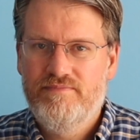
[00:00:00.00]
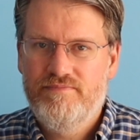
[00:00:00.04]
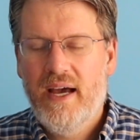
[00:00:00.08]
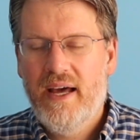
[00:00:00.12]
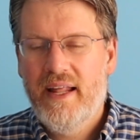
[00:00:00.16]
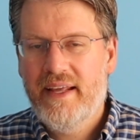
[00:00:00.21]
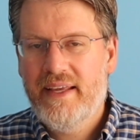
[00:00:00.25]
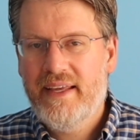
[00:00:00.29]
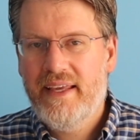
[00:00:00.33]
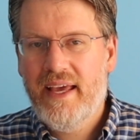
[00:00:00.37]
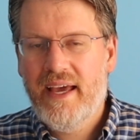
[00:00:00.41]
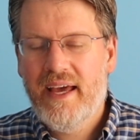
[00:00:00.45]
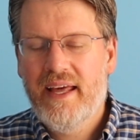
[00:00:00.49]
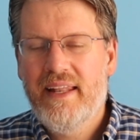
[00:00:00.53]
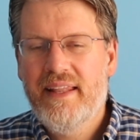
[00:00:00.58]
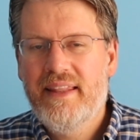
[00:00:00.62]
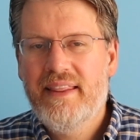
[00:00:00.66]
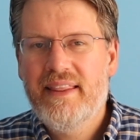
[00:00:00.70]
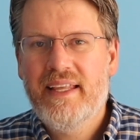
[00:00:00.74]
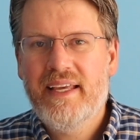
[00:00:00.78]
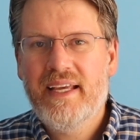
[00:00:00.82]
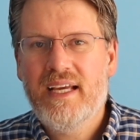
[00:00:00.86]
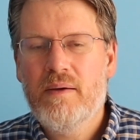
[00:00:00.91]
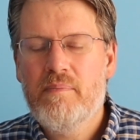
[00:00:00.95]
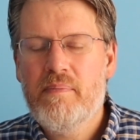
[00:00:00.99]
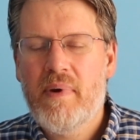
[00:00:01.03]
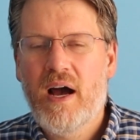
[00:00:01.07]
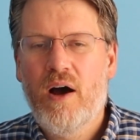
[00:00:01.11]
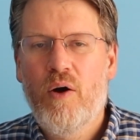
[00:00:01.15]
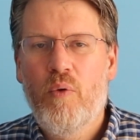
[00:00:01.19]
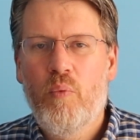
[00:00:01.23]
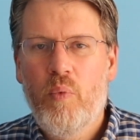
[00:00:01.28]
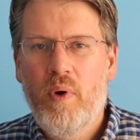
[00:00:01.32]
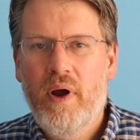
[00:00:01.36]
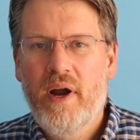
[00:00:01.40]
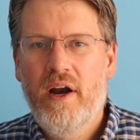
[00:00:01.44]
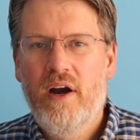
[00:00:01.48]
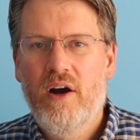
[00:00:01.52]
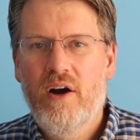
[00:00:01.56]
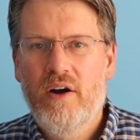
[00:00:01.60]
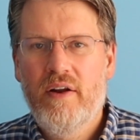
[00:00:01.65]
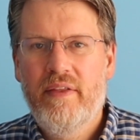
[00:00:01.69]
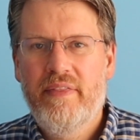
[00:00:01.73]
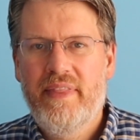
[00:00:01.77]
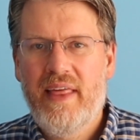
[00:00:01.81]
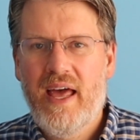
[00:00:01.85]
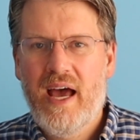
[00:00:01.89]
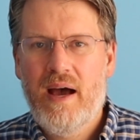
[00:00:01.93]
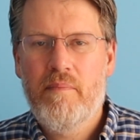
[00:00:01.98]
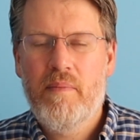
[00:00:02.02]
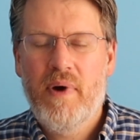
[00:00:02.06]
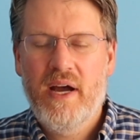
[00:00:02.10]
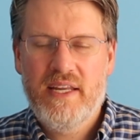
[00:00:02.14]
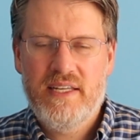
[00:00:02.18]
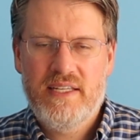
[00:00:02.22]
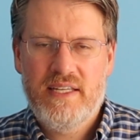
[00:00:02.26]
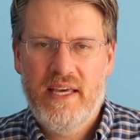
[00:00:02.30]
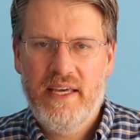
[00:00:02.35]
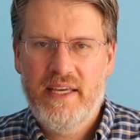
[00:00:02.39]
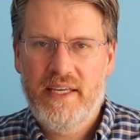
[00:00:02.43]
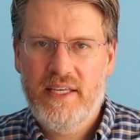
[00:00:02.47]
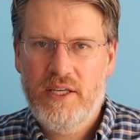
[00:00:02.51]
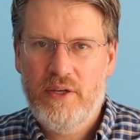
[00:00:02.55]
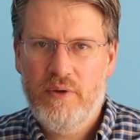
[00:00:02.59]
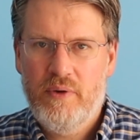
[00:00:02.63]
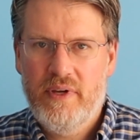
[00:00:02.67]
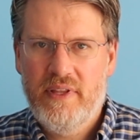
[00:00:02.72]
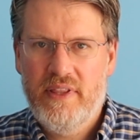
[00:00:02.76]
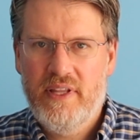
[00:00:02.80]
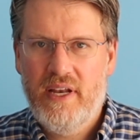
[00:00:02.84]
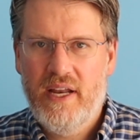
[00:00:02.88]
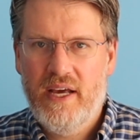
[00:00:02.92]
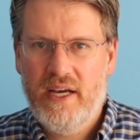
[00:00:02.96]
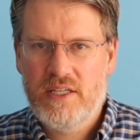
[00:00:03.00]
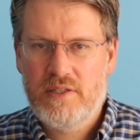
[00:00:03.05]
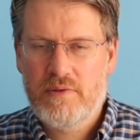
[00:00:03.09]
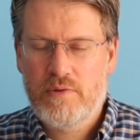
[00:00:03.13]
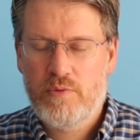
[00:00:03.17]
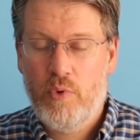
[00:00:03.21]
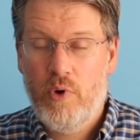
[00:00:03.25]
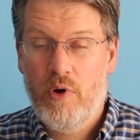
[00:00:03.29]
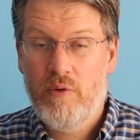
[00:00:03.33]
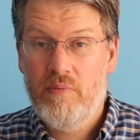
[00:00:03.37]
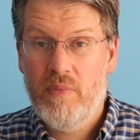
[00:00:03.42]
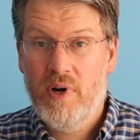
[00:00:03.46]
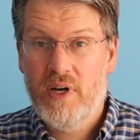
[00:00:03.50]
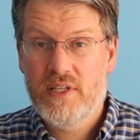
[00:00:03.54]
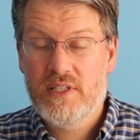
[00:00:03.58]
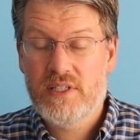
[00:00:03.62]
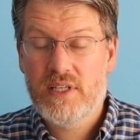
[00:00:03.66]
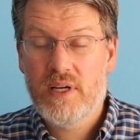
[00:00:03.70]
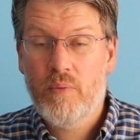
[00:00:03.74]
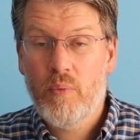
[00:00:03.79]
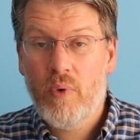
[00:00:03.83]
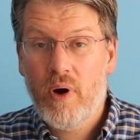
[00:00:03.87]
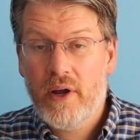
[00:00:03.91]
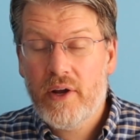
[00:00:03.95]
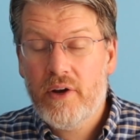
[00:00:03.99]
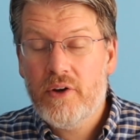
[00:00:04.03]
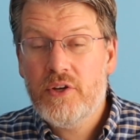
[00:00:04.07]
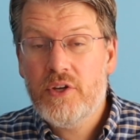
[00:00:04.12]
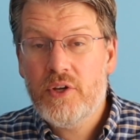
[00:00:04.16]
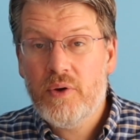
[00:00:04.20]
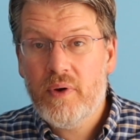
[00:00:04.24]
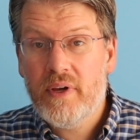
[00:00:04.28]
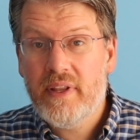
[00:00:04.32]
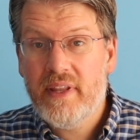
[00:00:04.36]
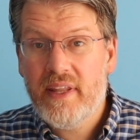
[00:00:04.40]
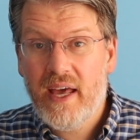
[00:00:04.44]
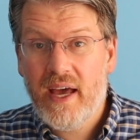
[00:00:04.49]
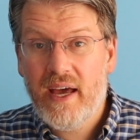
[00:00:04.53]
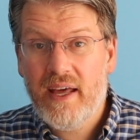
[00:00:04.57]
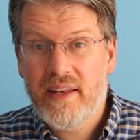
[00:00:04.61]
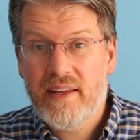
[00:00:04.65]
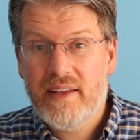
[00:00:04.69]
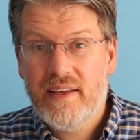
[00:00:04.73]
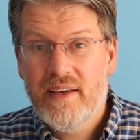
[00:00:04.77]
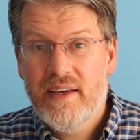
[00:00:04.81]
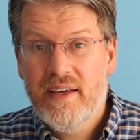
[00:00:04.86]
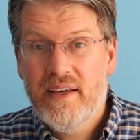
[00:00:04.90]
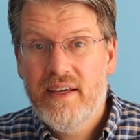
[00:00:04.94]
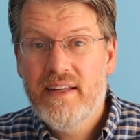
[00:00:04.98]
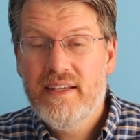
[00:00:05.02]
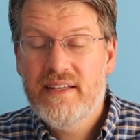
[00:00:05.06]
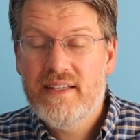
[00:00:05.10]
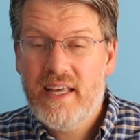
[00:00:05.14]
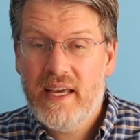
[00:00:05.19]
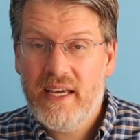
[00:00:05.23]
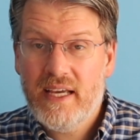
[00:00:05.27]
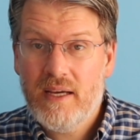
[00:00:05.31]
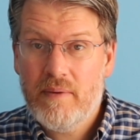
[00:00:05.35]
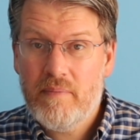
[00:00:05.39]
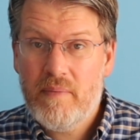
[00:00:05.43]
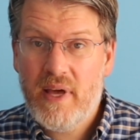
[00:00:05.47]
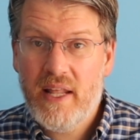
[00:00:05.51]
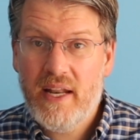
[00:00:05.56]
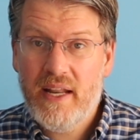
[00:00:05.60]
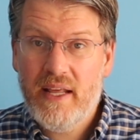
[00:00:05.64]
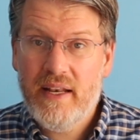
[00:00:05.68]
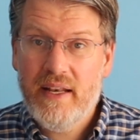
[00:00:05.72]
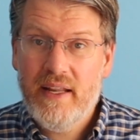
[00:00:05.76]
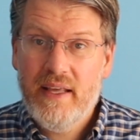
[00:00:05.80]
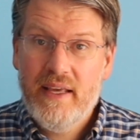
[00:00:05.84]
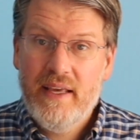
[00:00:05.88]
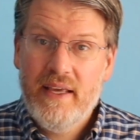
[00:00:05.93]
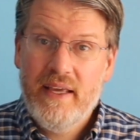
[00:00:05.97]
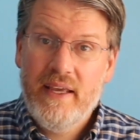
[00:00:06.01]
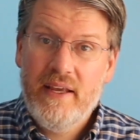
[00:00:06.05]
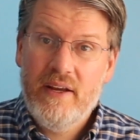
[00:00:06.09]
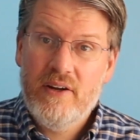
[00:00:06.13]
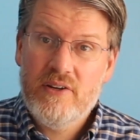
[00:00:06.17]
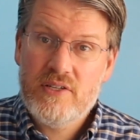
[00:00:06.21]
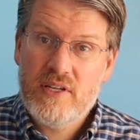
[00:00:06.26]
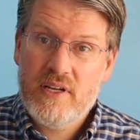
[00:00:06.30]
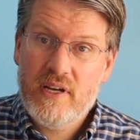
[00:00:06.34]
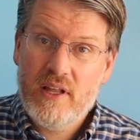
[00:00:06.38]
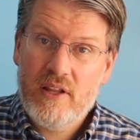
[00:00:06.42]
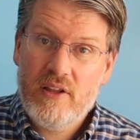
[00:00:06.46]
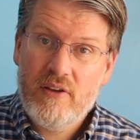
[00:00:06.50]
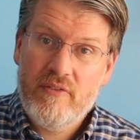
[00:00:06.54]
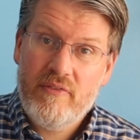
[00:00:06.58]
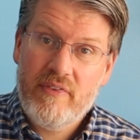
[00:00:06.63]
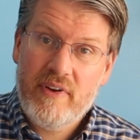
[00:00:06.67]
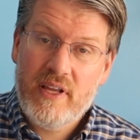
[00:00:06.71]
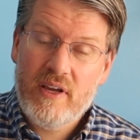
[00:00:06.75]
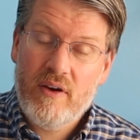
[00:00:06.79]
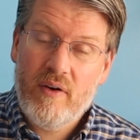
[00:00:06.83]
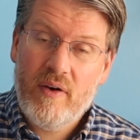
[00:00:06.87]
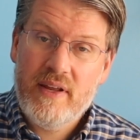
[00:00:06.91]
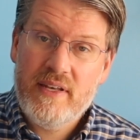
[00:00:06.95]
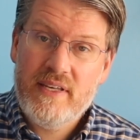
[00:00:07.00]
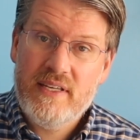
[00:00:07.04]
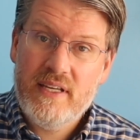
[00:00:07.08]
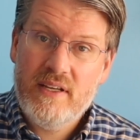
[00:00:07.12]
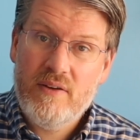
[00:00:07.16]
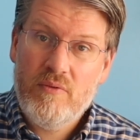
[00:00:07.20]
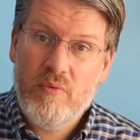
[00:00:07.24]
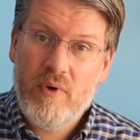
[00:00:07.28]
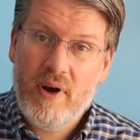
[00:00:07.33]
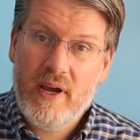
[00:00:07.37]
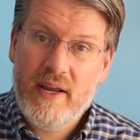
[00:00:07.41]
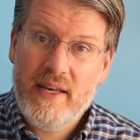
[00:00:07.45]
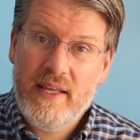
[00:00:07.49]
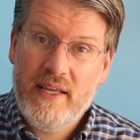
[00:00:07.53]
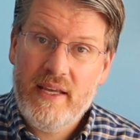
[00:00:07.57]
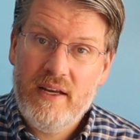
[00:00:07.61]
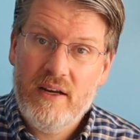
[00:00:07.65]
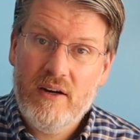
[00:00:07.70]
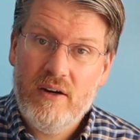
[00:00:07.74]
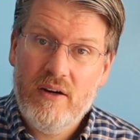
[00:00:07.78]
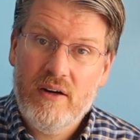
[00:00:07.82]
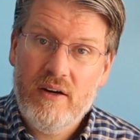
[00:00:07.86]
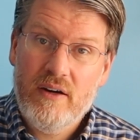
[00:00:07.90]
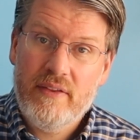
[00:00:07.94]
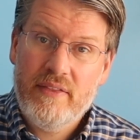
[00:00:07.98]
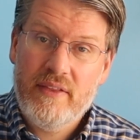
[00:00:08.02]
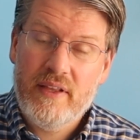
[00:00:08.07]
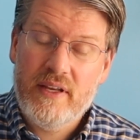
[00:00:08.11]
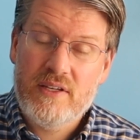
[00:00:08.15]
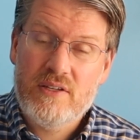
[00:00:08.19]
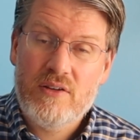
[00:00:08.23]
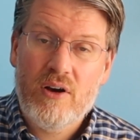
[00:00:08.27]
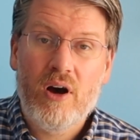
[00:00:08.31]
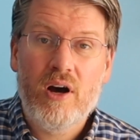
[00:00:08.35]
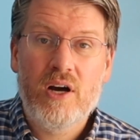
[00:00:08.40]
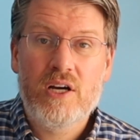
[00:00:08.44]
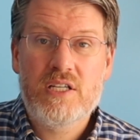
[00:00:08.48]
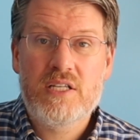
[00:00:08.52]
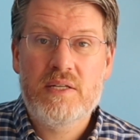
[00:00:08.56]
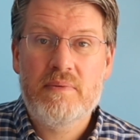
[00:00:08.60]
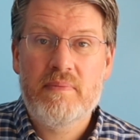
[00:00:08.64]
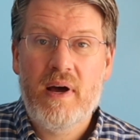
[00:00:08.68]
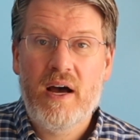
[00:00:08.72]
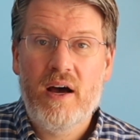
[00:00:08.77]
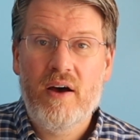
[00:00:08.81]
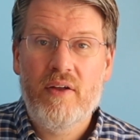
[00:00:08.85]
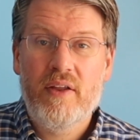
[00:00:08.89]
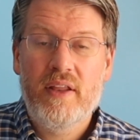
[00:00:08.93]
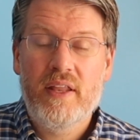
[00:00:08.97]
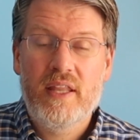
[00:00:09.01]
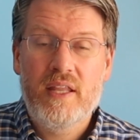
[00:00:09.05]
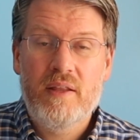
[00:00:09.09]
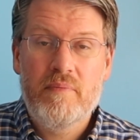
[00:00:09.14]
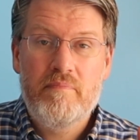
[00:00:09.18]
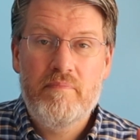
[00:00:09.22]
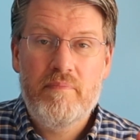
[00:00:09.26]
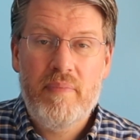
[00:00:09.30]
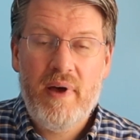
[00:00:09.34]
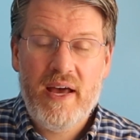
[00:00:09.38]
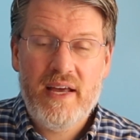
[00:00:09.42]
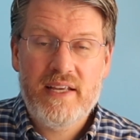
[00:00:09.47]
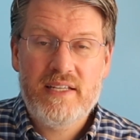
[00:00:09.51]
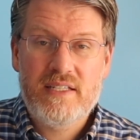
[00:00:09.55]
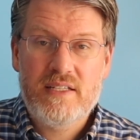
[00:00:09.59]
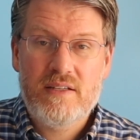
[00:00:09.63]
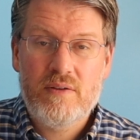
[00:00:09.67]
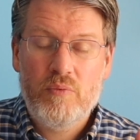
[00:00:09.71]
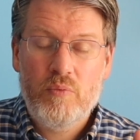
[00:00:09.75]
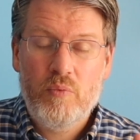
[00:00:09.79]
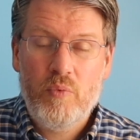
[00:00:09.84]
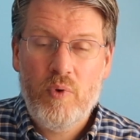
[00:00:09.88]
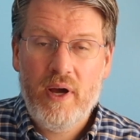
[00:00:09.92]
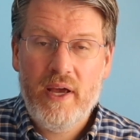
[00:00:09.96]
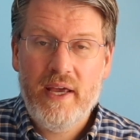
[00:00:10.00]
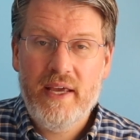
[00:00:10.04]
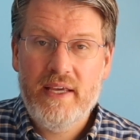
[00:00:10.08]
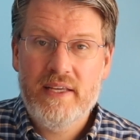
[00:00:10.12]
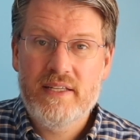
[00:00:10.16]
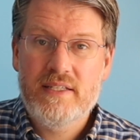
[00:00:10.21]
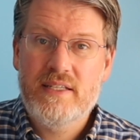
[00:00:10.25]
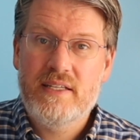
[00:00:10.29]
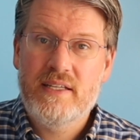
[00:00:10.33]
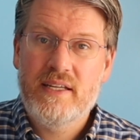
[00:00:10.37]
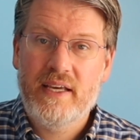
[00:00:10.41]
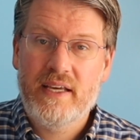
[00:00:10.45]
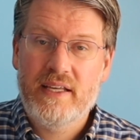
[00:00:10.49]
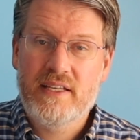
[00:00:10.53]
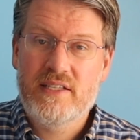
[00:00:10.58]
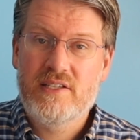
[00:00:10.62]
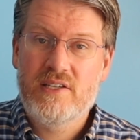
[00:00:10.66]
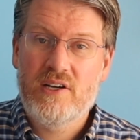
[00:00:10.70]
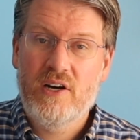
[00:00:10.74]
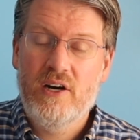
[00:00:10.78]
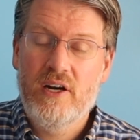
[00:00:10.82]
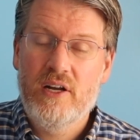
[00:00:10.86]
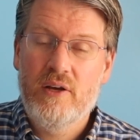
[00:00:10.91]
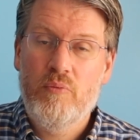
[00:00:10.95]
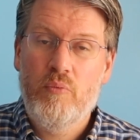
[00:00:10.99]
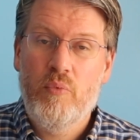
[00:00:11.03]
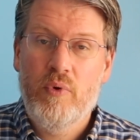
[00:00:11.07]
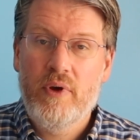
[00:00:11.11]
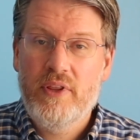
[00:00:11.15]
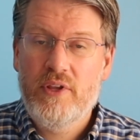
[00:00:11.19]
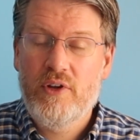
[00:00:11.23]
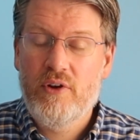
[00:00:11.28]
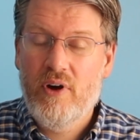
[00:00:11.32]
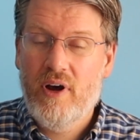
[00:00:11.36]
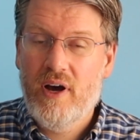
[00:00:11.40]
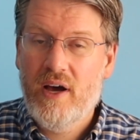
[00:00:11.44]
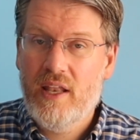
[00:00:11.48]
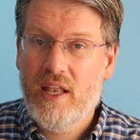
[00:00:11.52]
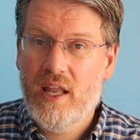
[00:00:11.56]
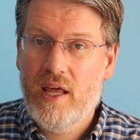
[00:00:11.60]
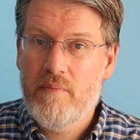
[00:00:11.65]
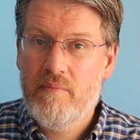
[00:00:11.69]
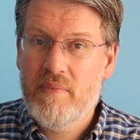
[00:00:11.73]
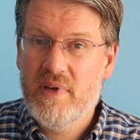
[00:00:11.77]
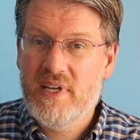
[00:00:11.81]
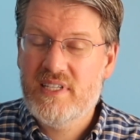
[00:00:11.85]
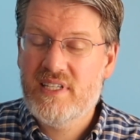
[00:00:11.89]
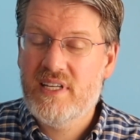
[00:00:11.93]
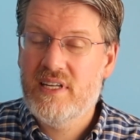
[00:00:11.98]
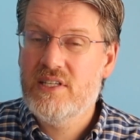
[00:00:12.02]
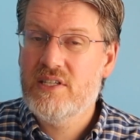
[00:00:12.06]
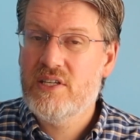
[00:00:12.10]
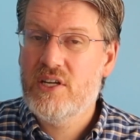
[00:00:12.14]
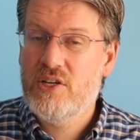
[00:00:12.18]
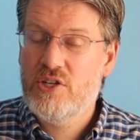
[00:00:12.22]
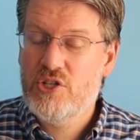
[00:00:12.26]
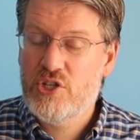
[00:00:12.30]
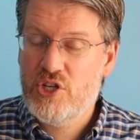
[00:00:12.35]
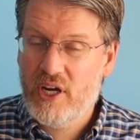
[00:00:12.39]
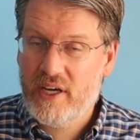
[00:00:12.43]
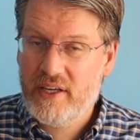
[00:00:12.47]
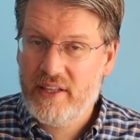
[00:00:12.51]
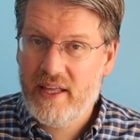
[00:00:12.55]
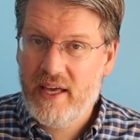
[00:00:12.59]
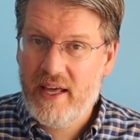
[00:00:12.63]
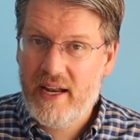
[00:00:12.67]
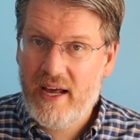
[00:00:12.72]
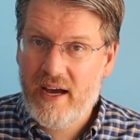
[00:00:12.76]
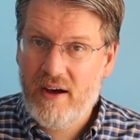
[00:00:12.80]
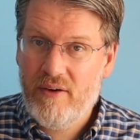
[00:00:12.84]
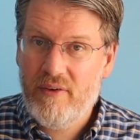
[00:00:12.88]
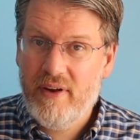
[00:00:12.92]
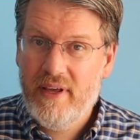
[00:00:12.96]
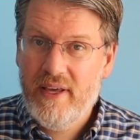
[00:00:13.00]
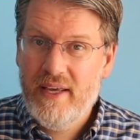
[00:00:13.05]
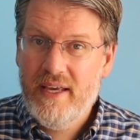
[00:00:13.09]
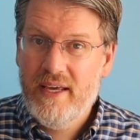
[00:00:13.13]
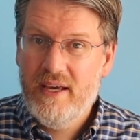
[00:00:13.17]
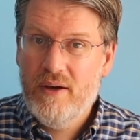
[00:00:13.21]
And again, think about where that might take you in the next 12 months. And while you're doing that, take a minute. Here's another video I did right here that talks about the best ways to get started with your online business. Check that out.